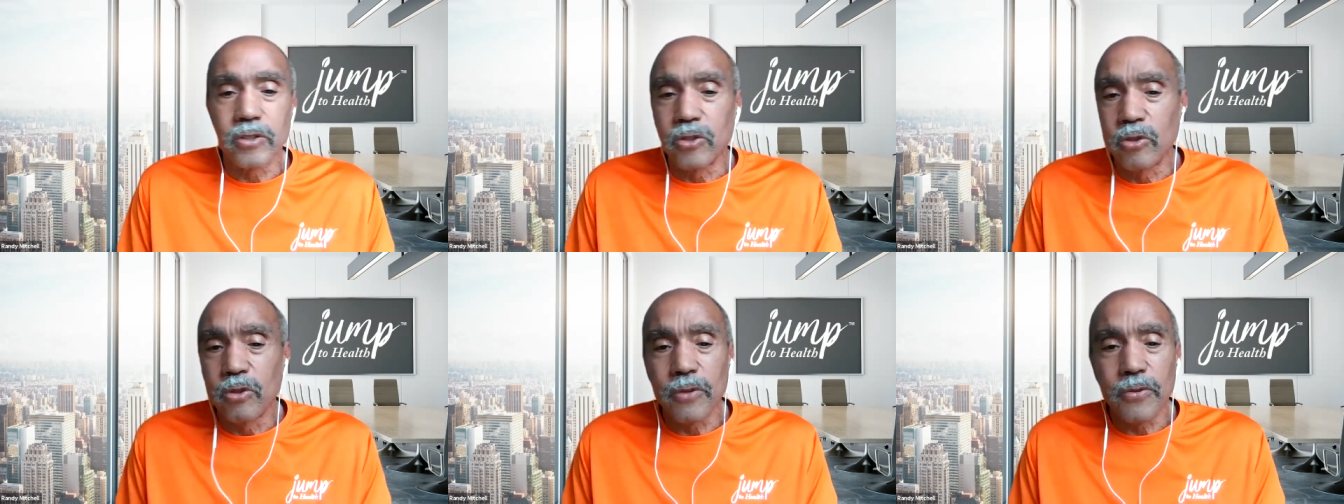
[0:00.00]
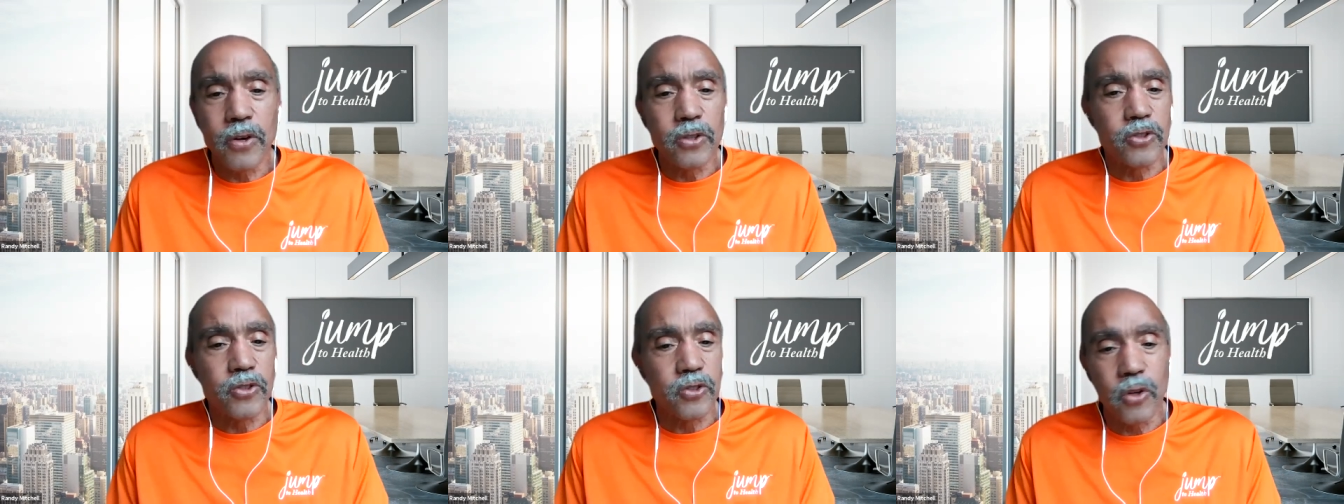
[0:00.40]

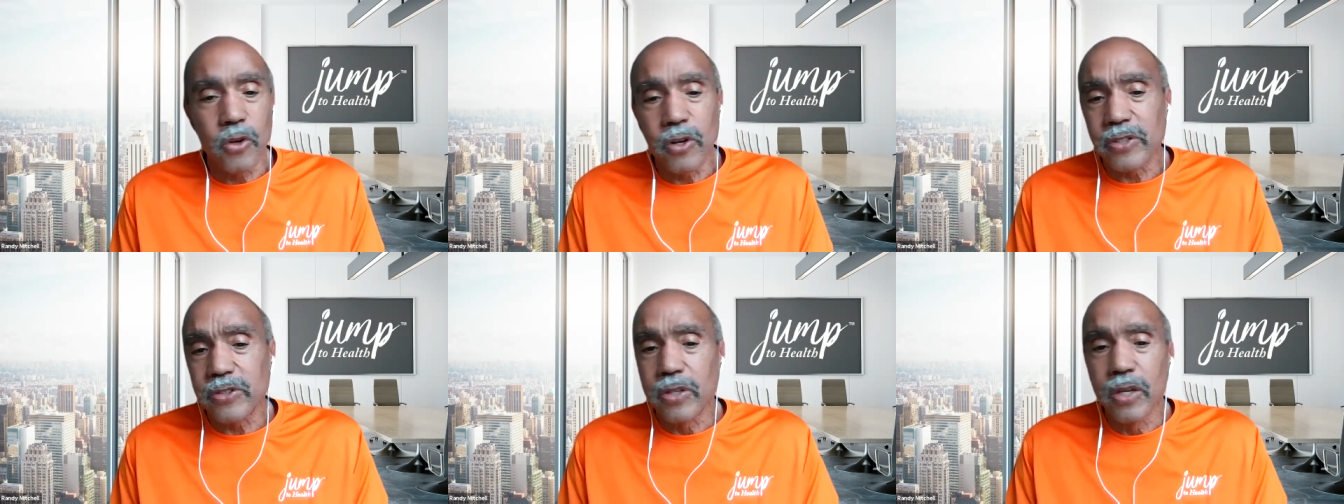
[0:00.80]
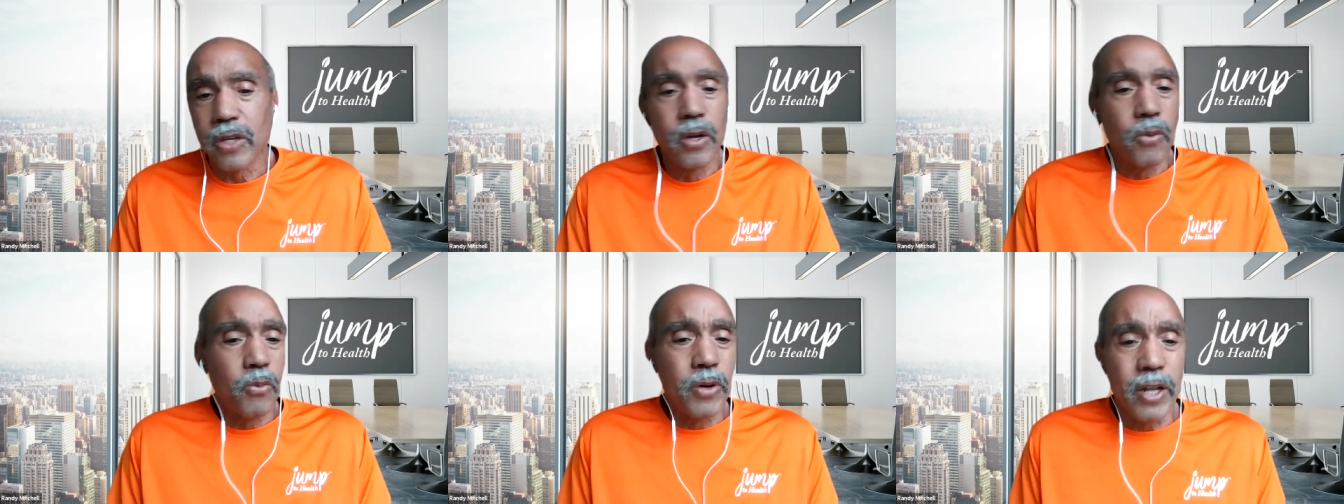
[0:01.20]
universe,
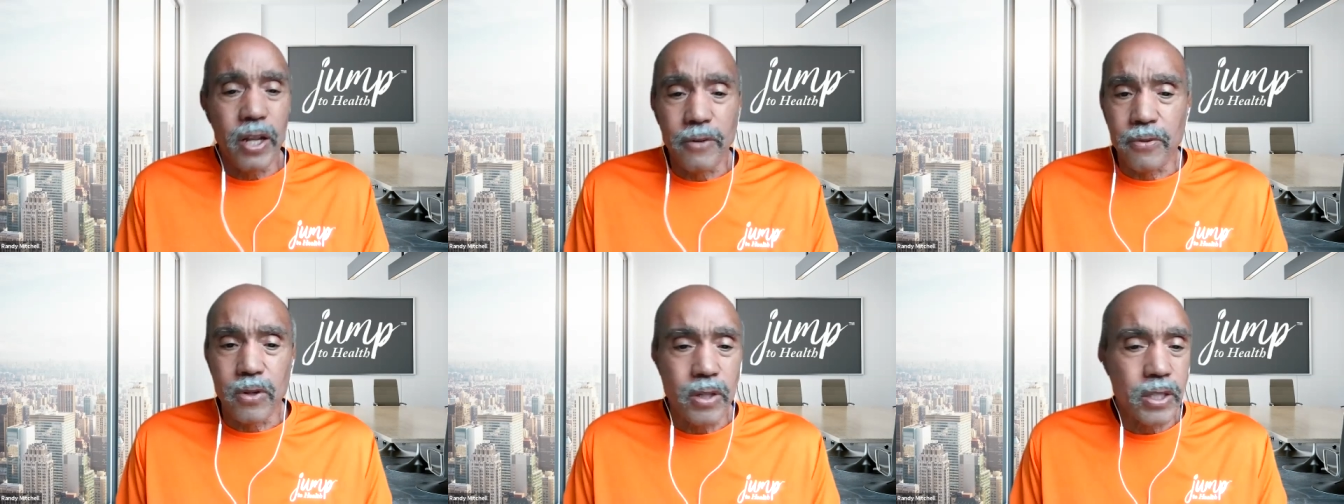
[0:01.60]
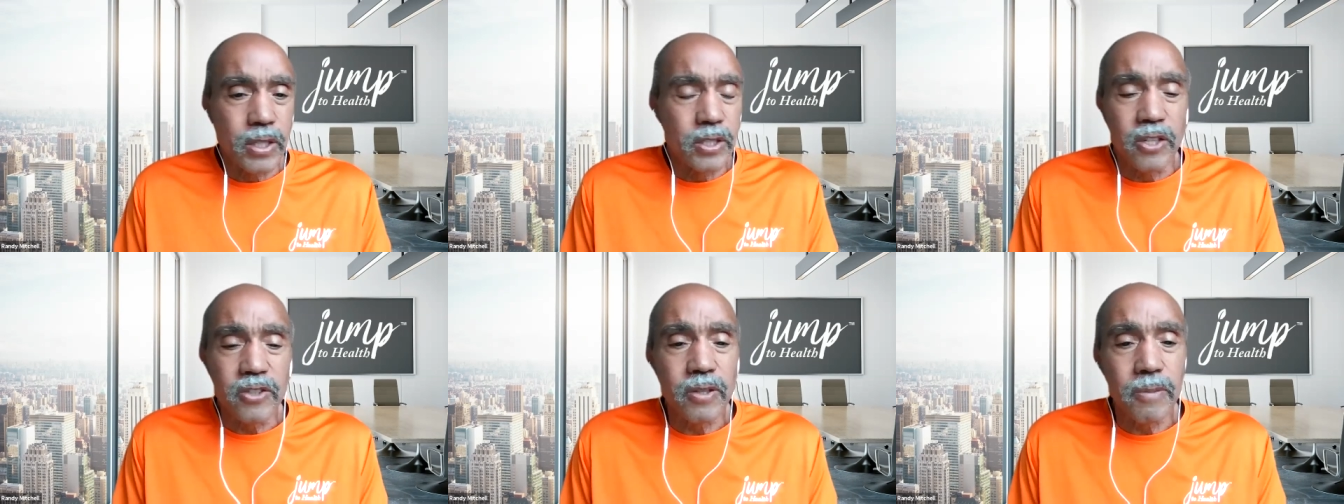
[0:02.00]
source, whatever,
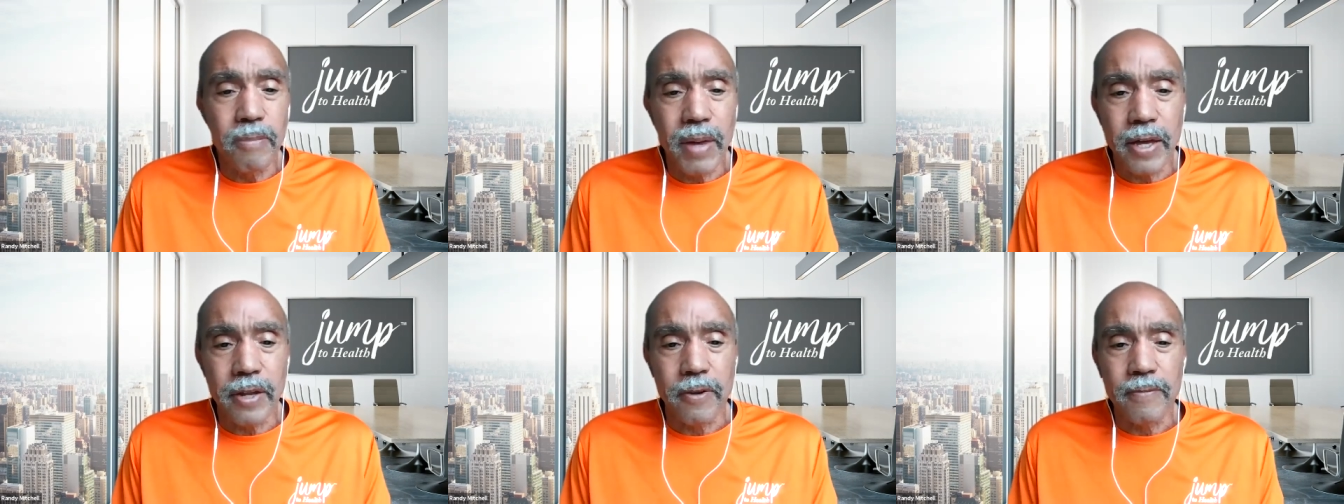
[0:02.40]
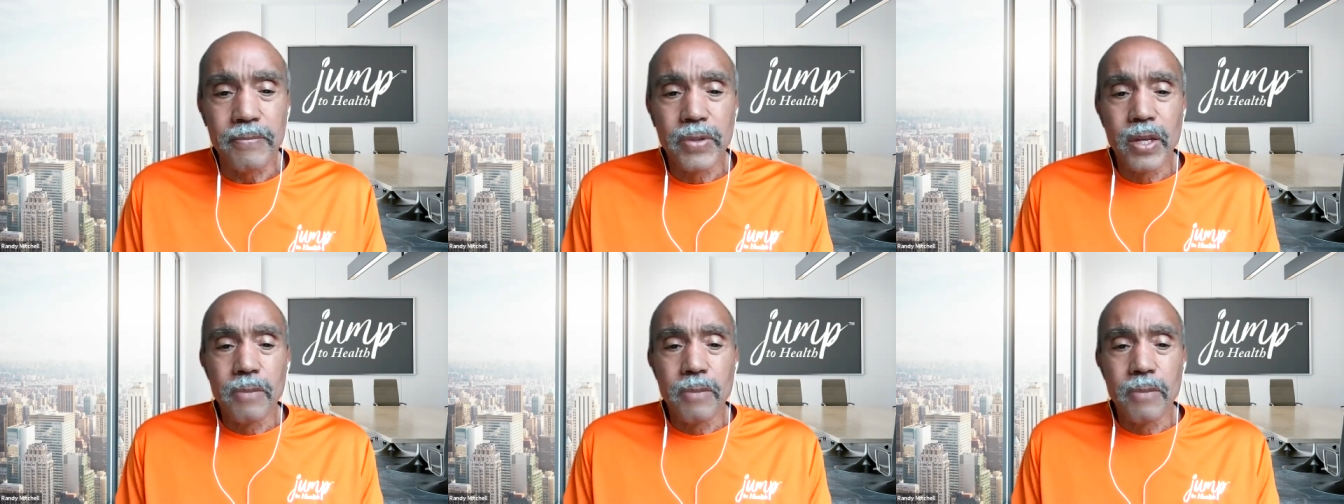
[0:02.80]
it doesn't matter.